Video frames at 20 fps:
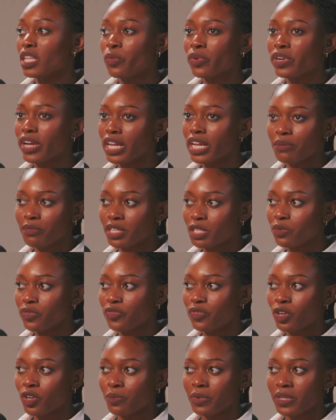they weren't enemies
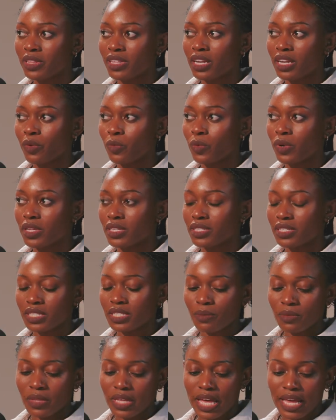before, but then
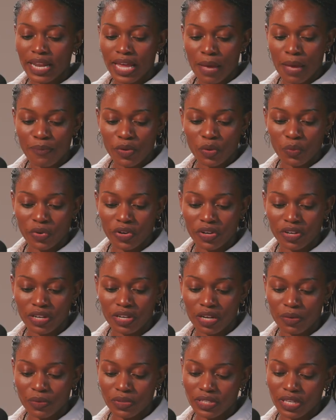something had happened where
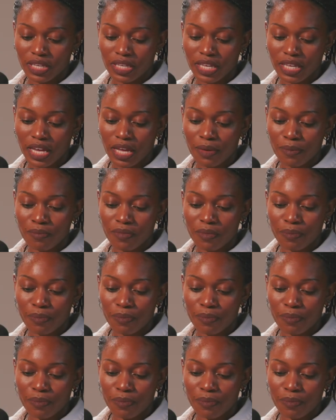God was like, yeah,